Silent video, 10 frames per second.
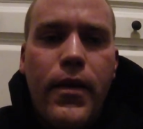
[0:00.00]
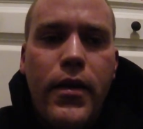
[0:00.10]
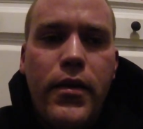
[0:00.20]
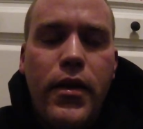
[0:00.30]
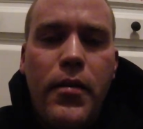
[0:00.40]

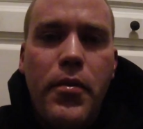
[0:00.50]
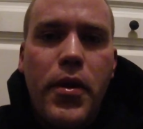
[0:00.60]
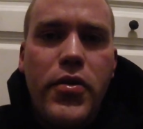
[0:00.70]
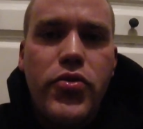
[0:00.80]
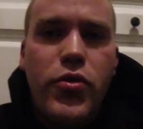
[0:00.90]
and I
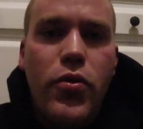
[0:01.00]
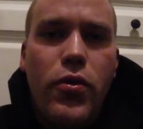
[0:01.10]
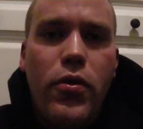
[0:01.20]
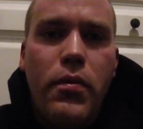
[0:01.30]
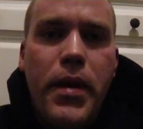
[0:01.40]
remember I
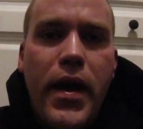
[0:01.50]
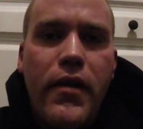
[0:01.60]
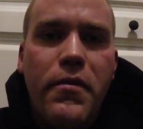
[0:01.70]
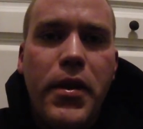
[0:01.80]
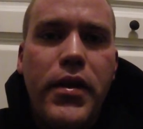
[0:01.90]
stole a
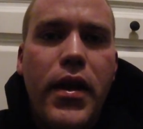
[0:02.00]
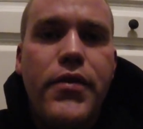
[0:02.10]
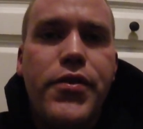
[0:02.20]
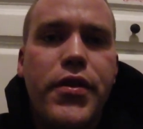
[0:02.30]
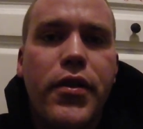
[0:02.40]
pack of my
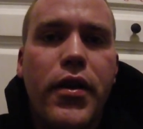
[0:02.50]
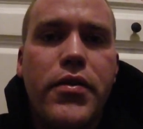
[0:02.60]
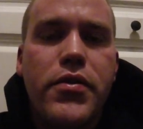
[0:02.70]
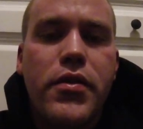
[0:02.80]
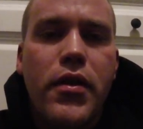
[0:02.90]
dad's
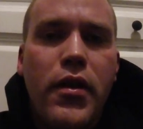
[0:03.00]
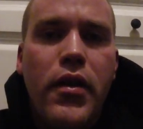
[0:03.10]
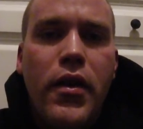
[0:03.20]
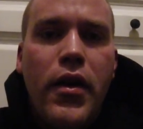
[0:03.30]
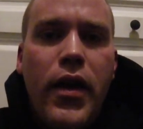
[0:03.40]
cigarettes.
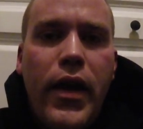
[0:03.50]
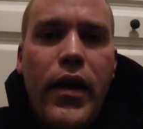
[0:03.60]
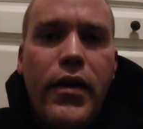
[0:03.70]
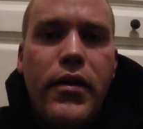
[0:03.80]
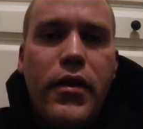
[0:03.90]

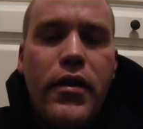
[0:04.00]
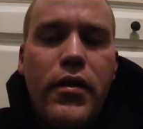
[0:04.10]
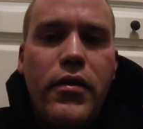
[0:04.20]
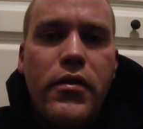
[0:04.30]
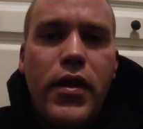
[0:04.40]
And
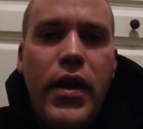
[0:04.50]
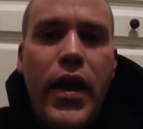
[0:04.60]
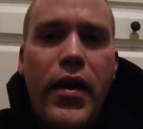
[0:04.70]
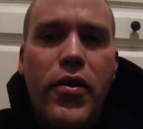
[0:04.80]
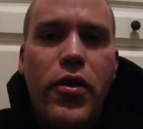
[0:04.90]
he
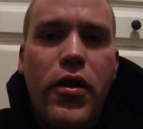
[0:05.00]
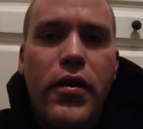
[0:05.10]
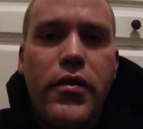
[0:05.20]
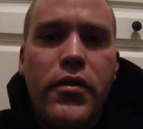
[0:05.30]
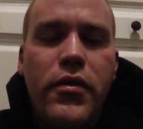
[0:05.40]
had a
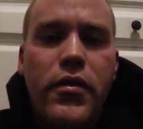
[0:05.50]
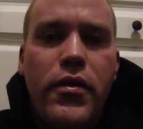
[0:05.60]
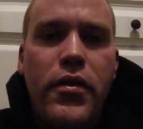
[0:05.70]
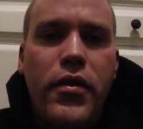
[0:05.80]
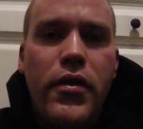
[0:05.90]
carton,
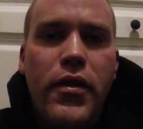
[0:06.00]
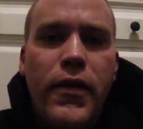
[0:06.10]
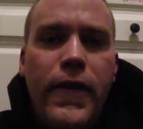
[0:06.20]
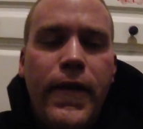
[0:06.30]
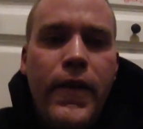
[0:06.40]

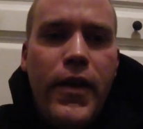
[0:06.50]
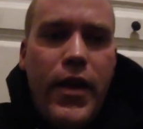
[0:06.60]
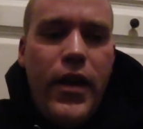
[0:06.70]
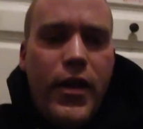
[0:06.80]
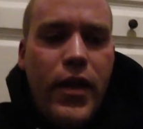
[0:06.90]

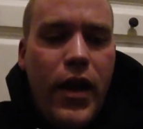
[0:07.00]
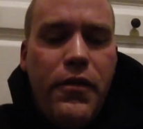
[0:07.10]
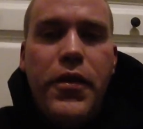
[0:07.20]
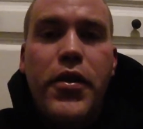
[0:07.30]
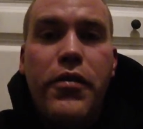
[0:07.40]
and I
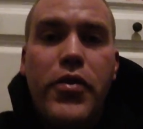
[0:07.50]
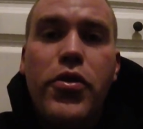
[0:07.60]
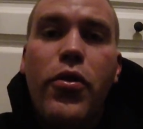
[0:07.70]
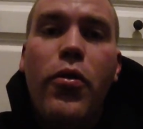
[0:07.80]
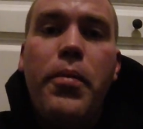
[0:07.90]
figured if I
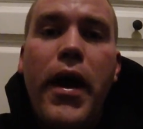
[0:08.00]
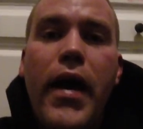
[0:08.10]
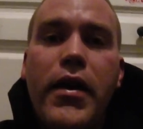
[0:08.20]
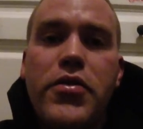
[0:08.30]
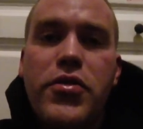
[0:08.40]
took a whole
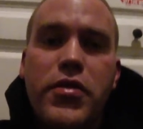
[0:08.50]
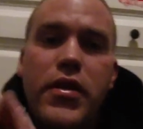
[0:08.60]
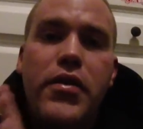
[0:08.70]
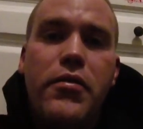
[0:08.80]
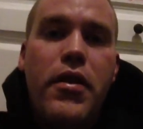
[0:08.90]
pack and
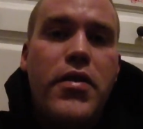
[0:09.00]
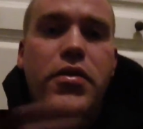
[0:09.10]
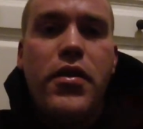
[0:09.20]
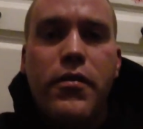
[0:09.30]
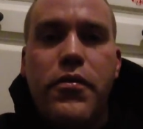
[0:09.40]
slid the
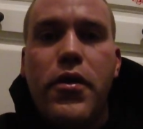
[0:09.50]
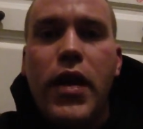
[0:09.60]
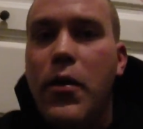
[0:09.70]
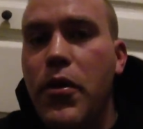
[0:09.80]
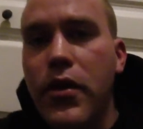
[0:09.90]
rest to the front,
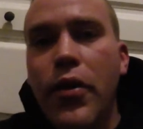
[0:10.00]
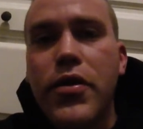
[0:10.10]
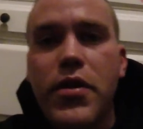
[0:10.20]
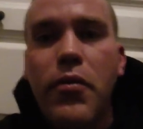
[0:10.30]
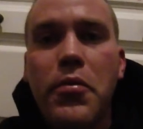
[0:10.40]
he wouldn't
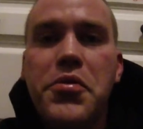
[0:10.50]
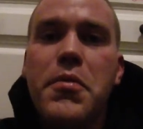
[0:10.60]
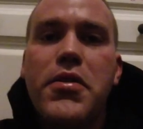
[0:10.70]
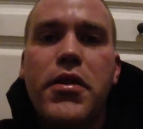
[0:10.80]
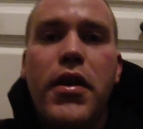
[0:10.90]
notice that one was
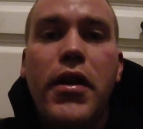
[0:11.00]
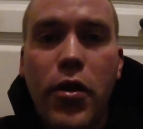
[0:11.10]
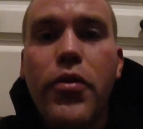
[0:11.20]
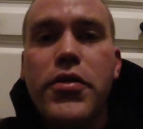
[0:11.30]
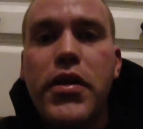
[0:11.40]
missing. He
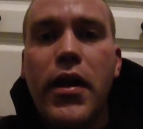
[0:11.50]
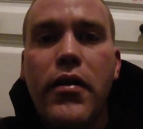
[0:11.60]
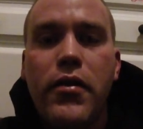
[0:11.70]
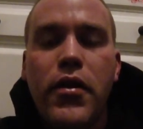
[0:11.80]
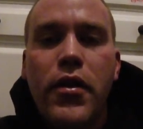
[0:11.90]
noticed that
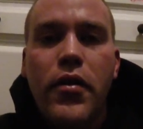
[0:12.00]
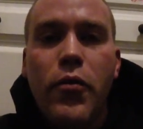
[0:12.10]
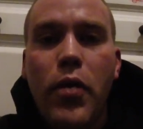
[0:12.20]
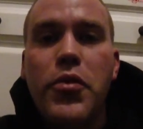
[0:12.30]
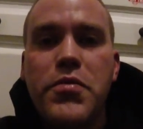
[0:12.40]

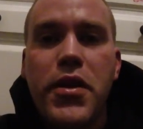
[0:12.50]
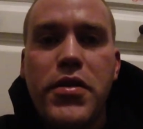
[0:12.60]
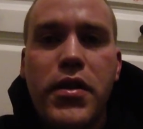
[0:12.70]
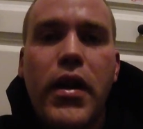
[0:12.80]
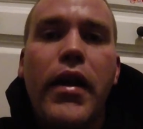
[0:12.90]
one was
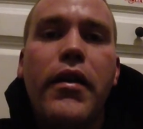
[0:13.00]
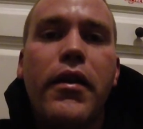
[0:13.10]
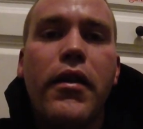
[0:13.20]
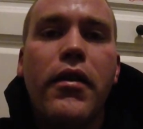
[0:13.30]
missing, and